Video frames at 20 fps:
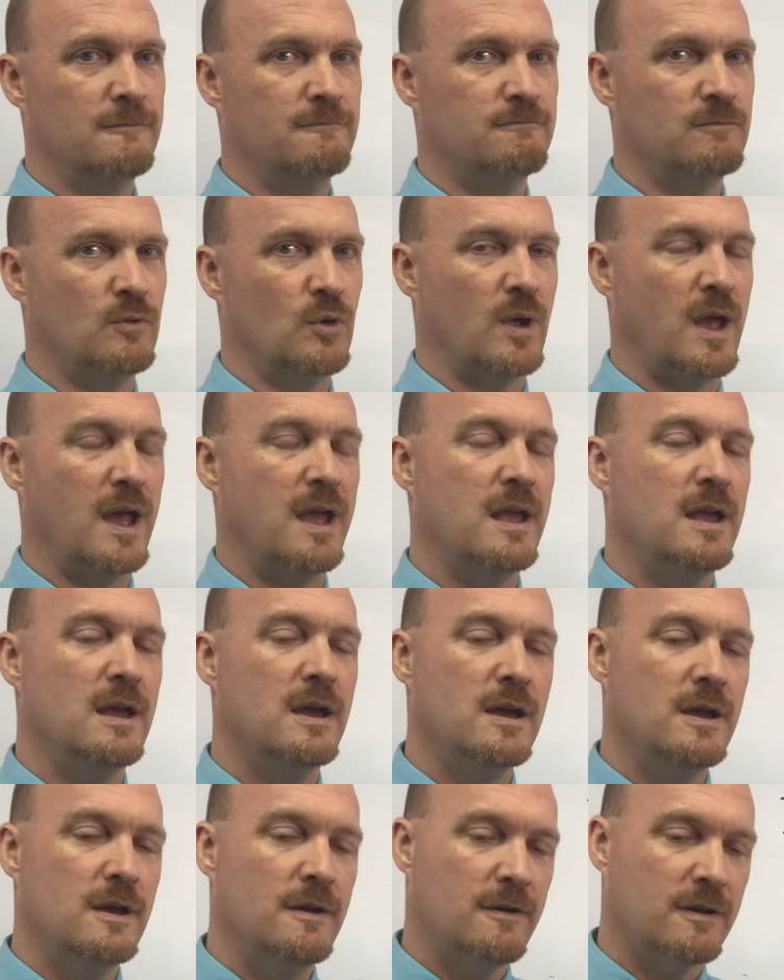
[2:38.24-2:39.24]
Okay?
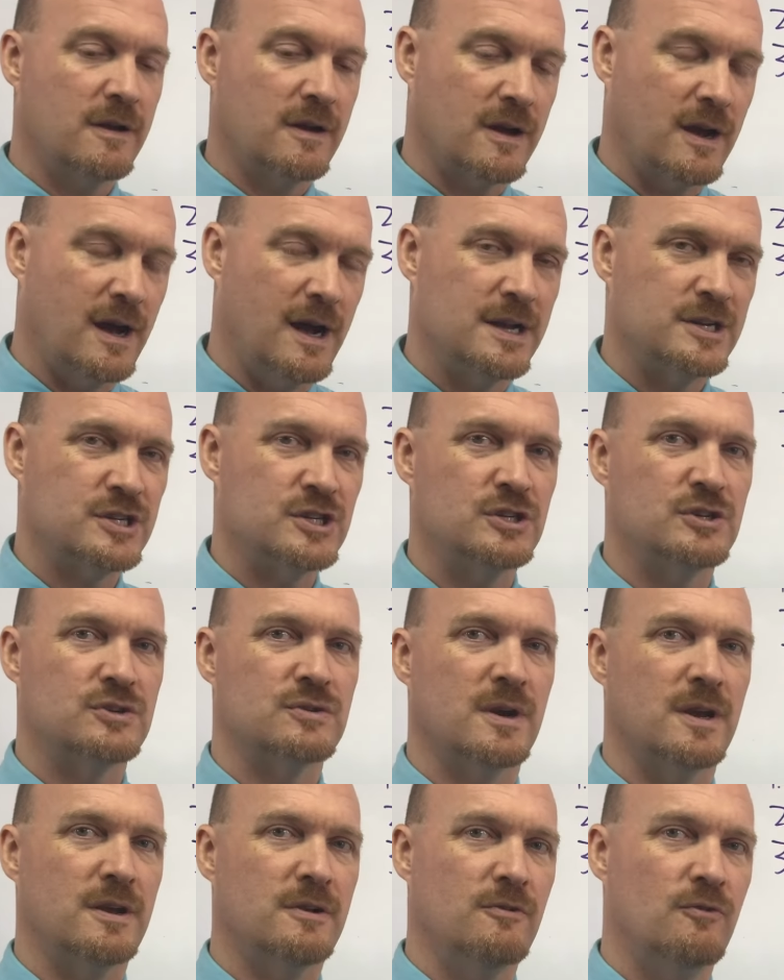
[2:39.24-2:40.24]

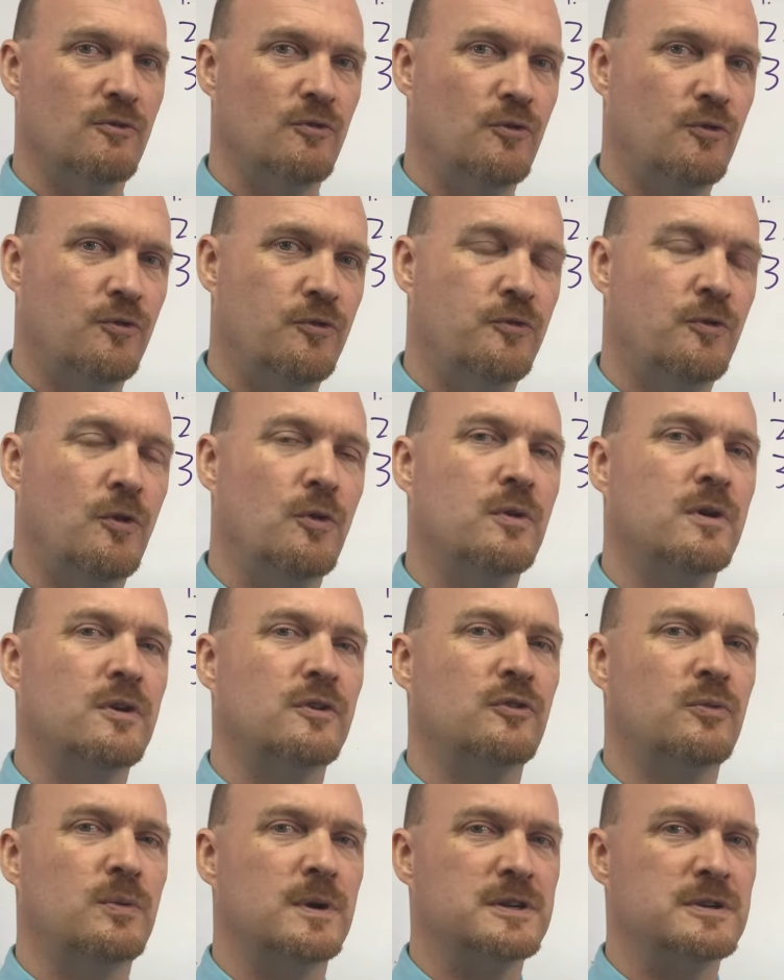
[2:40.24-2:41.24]
Concentrate.
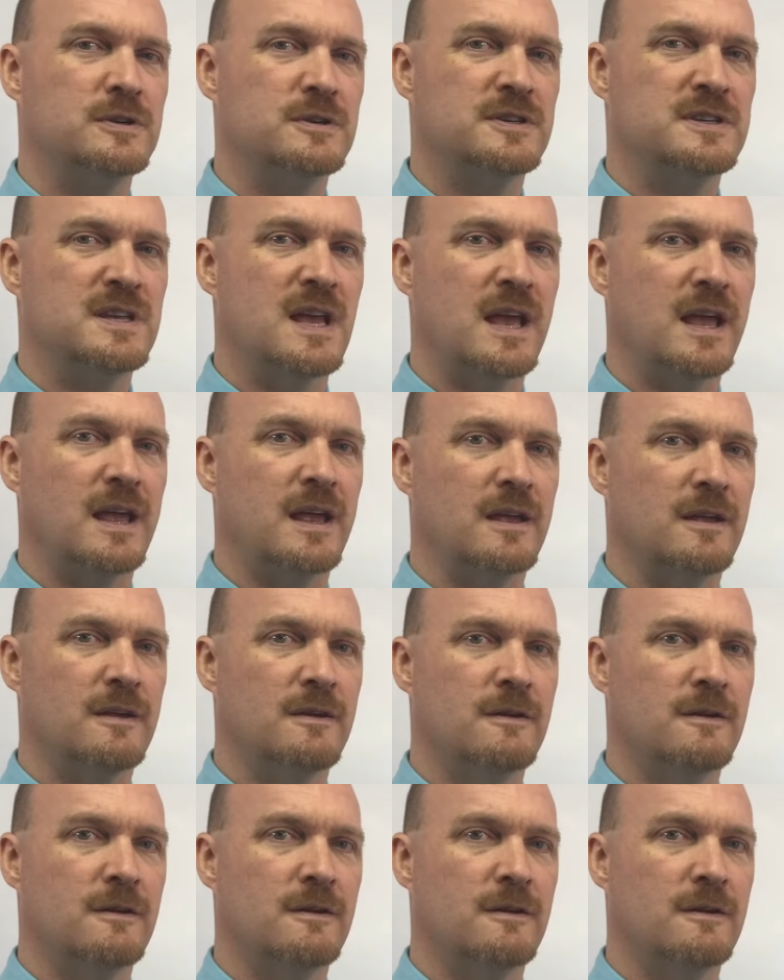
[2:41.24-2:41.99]
Focus what you're saying.